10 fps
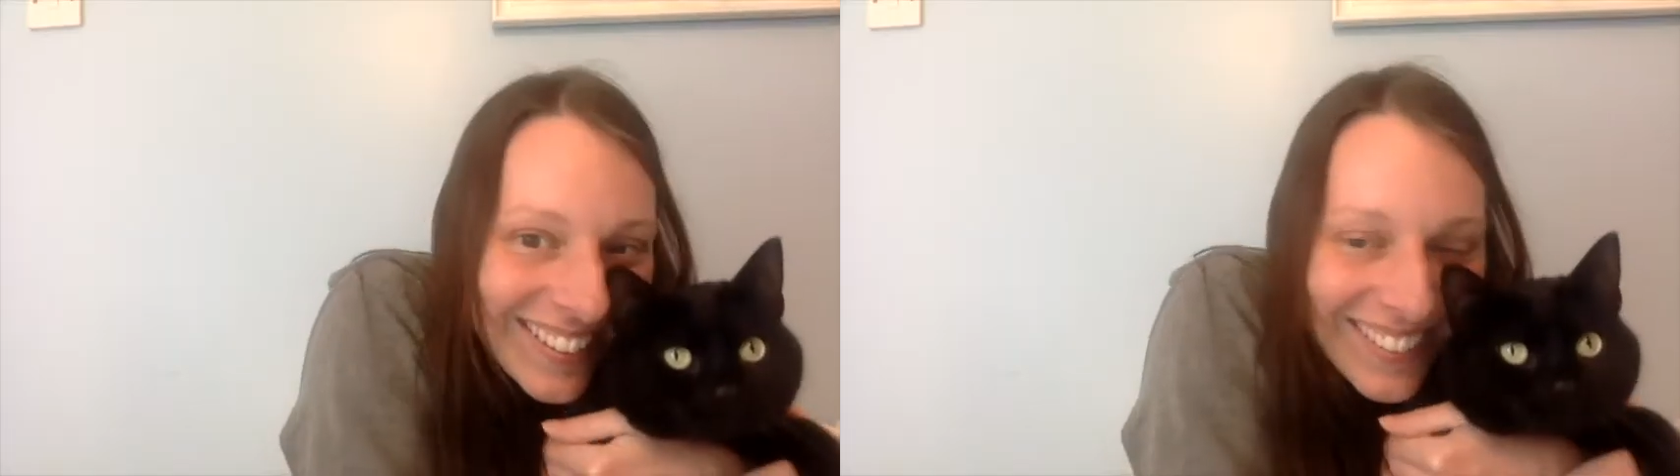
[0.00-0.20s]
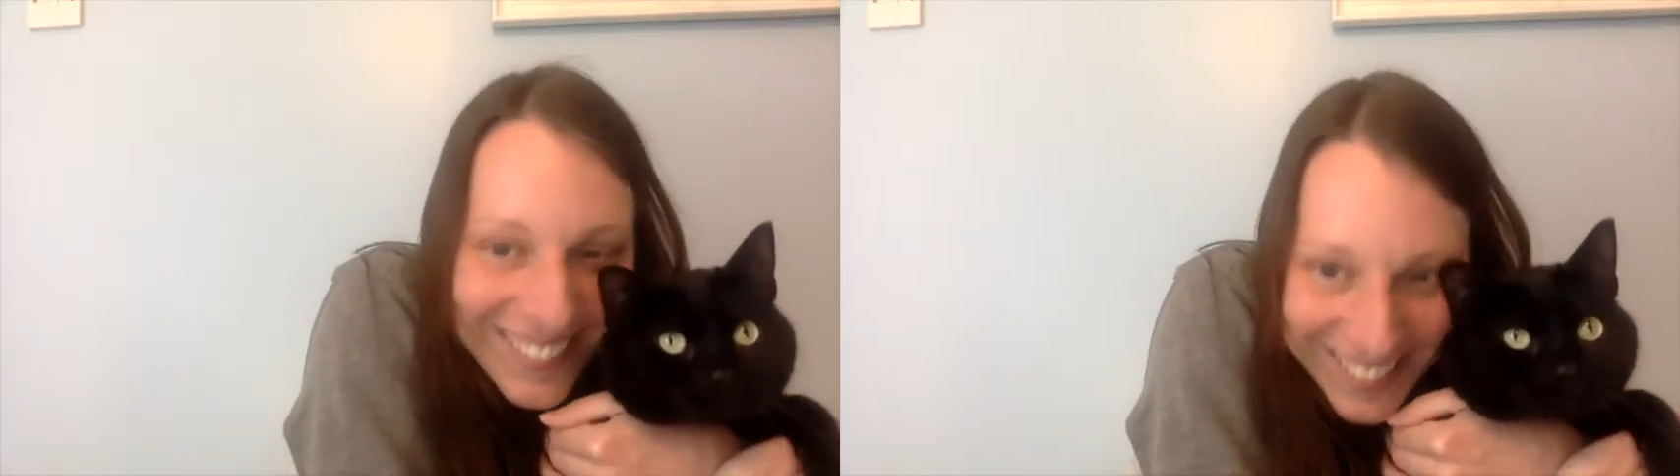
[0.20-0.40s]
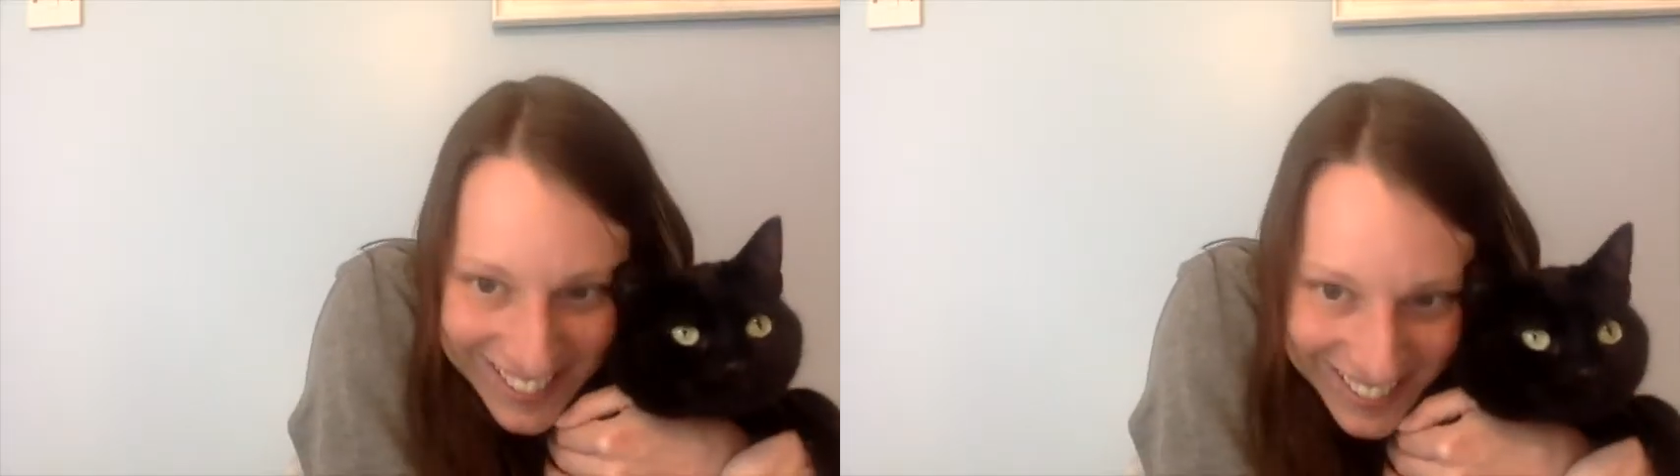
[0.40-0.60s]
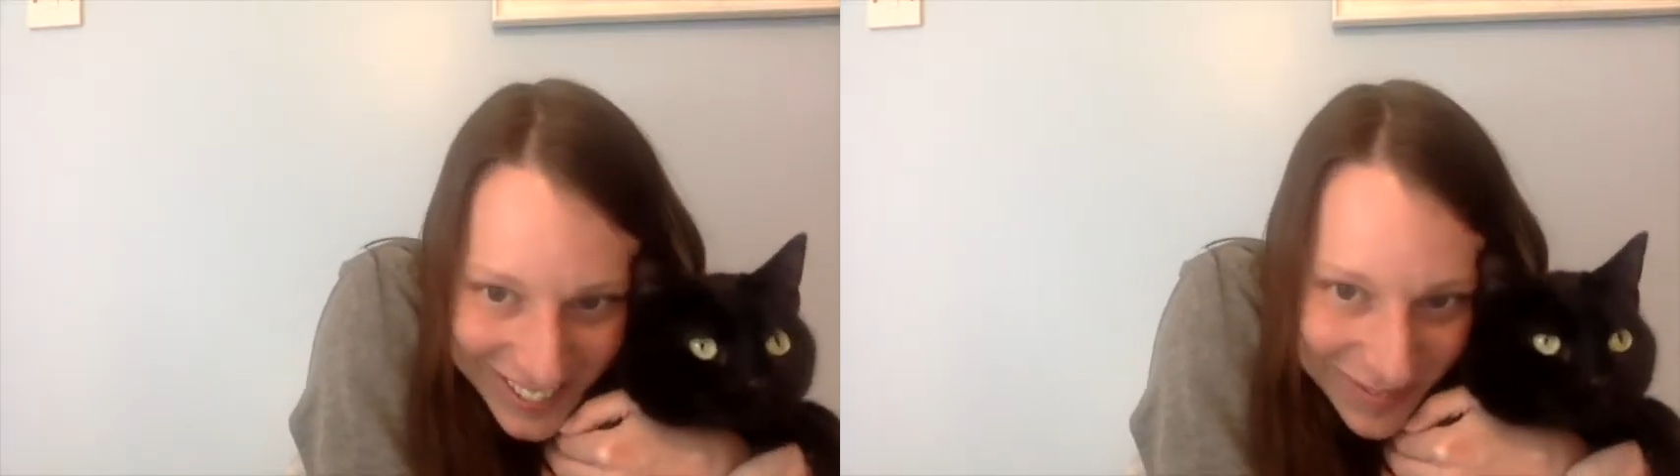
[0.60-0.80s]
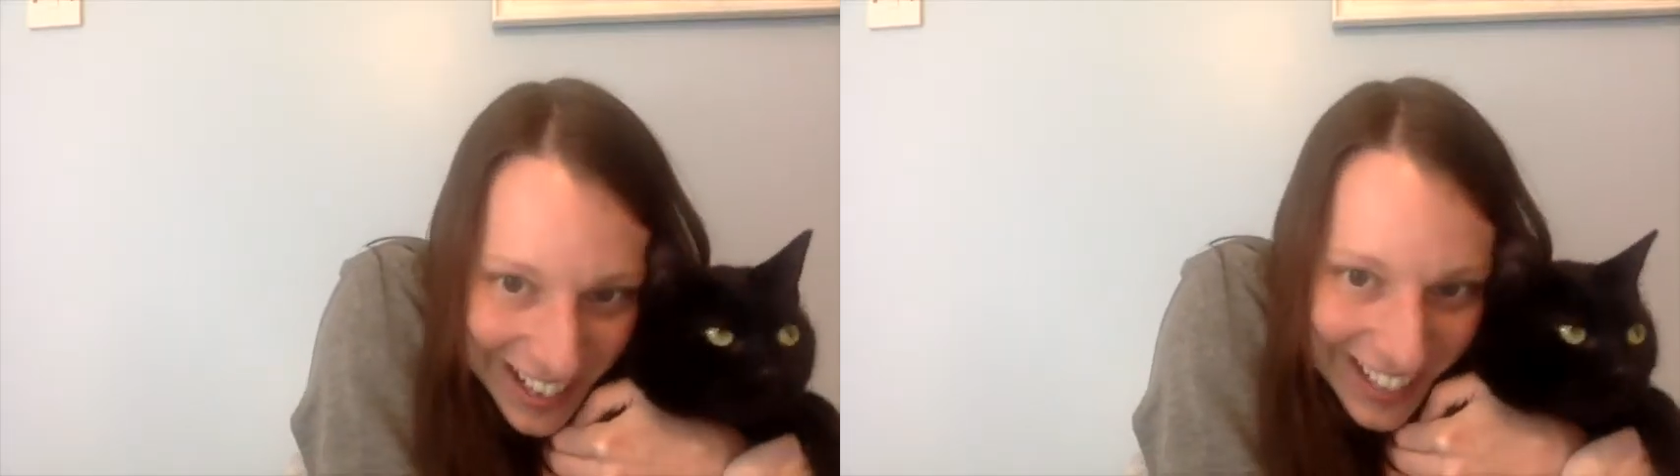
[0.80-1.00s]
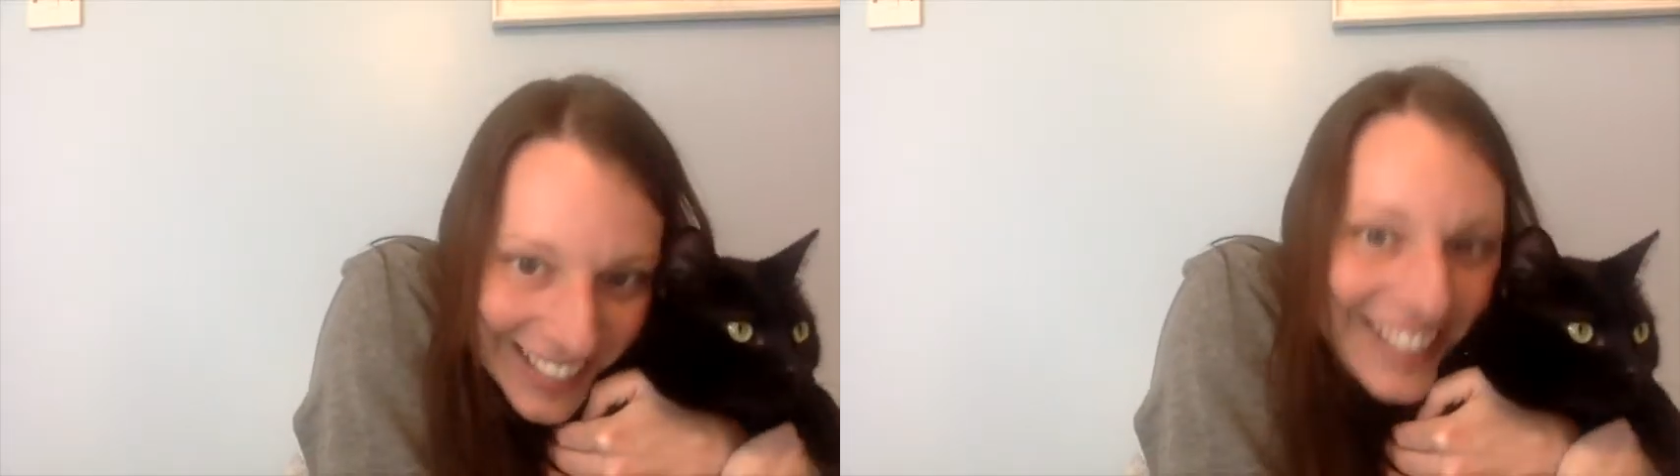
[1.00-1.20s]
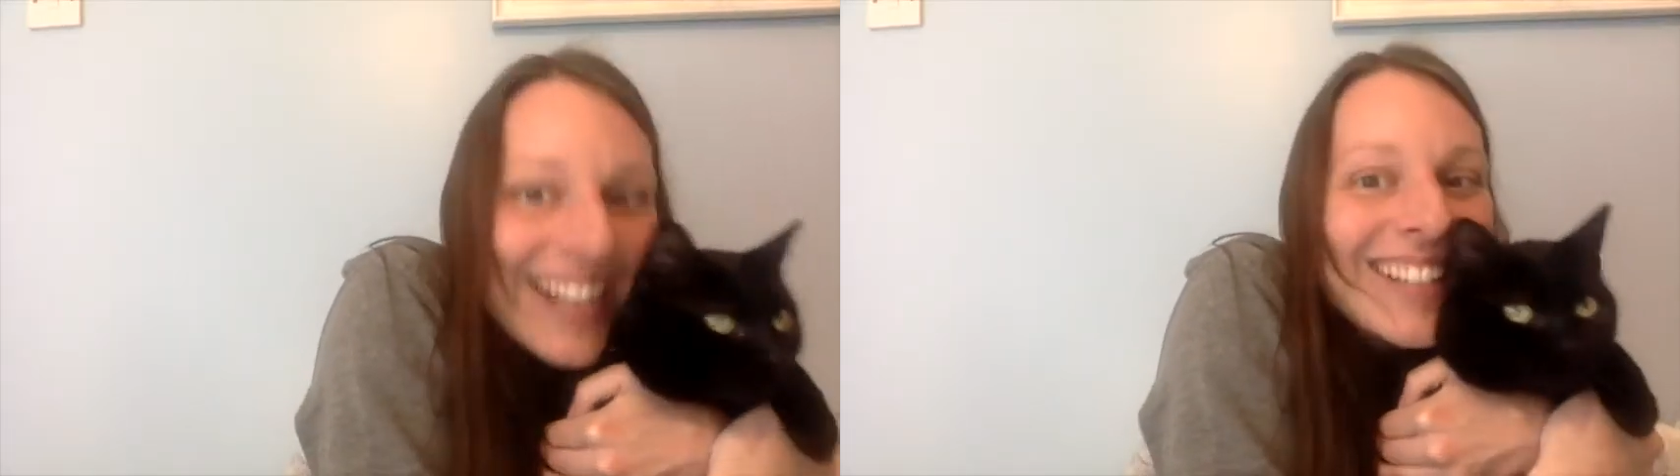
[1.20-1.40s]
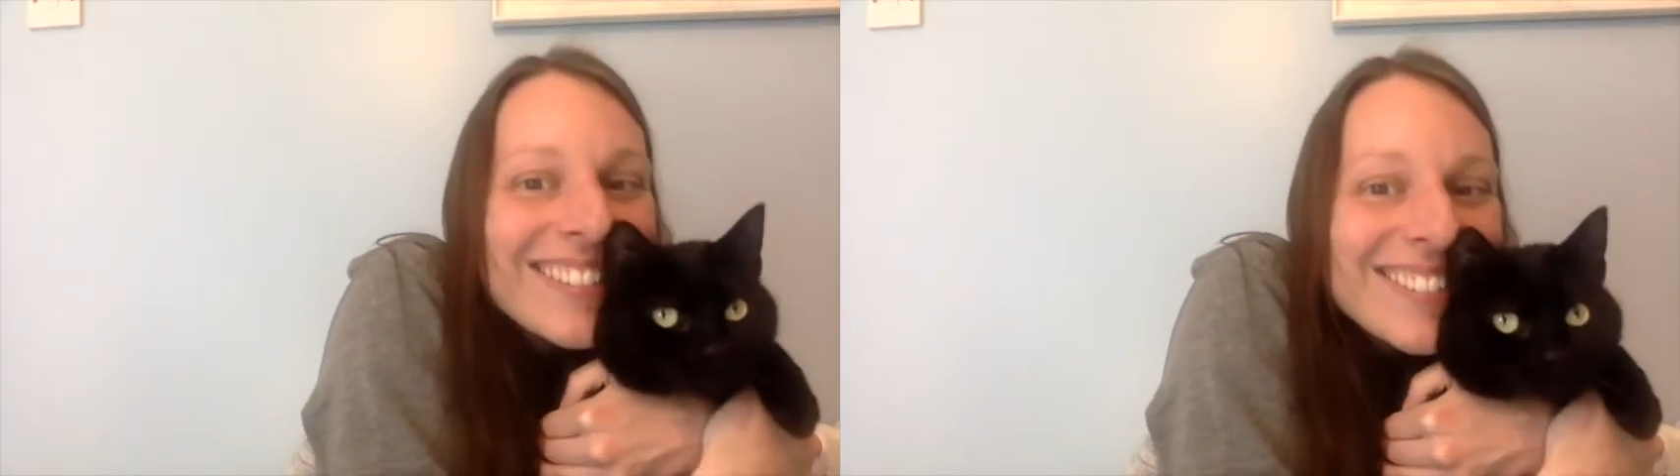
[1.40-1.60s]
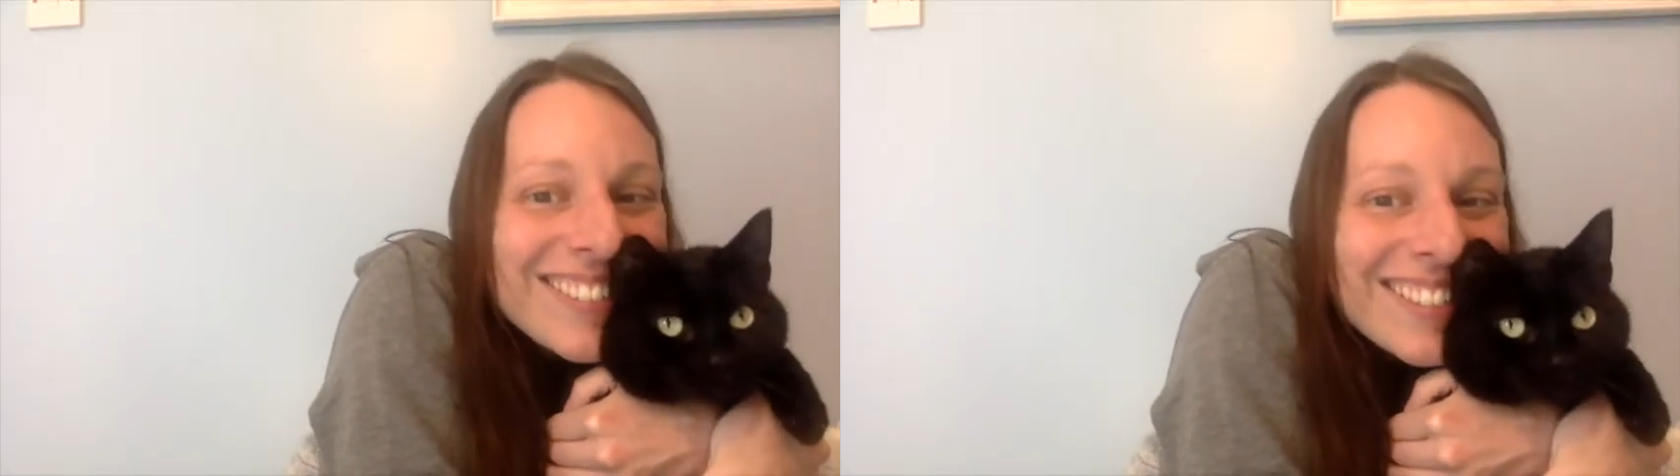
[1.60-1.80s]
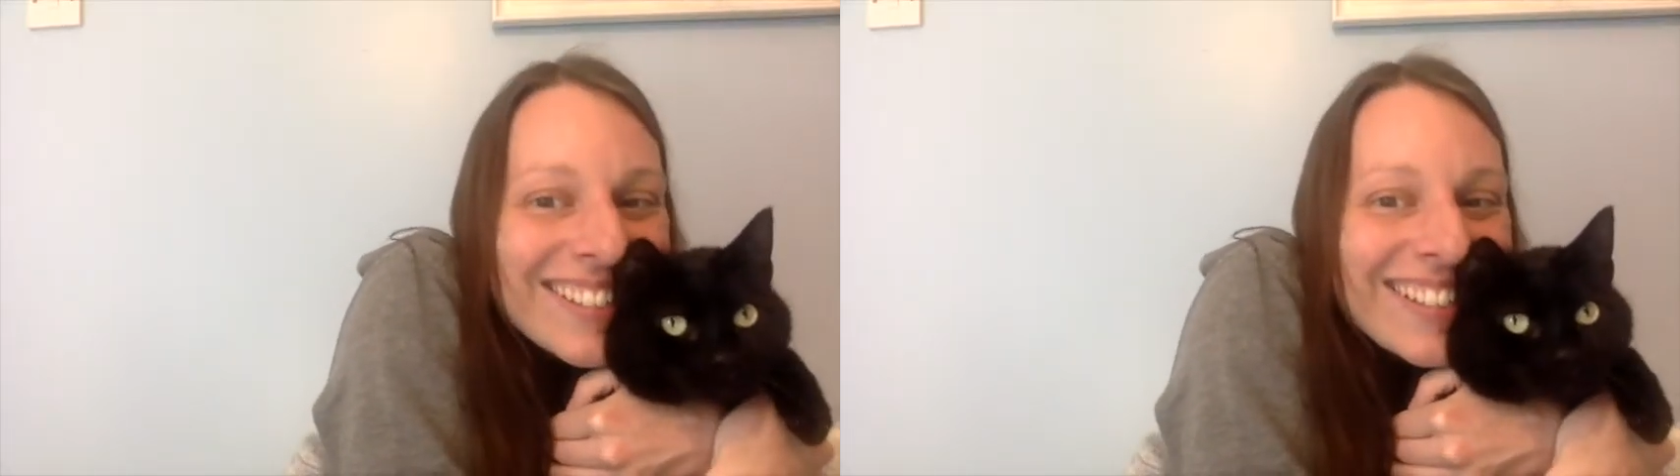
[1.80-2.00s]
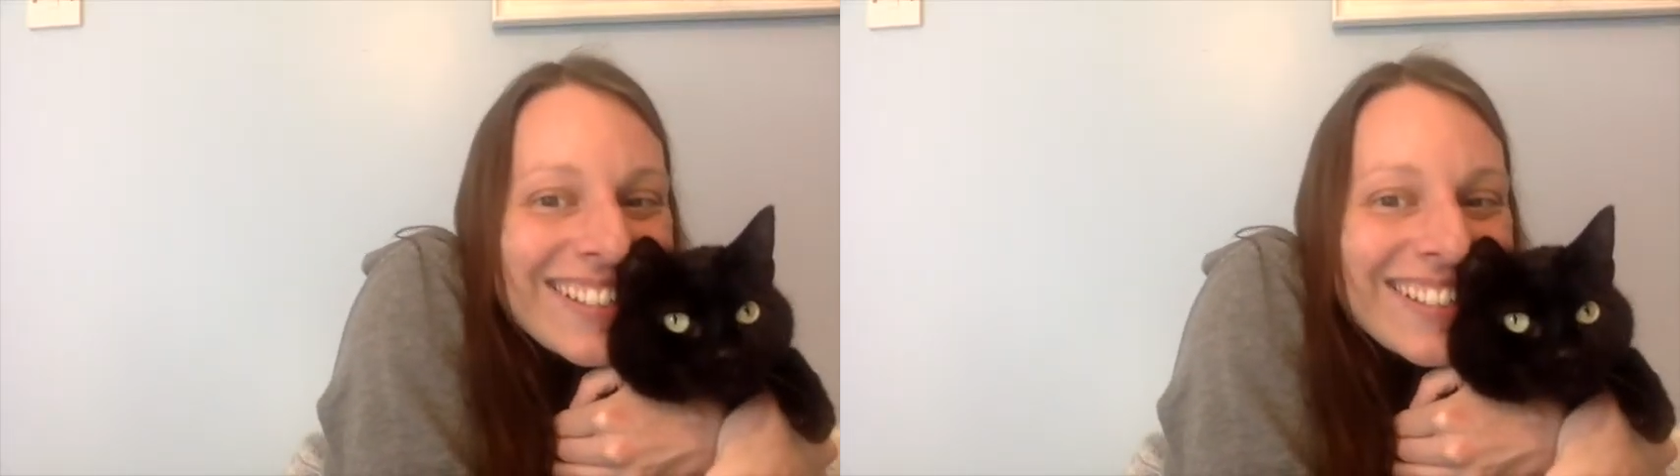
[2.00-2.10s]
This is my cat, Dotty.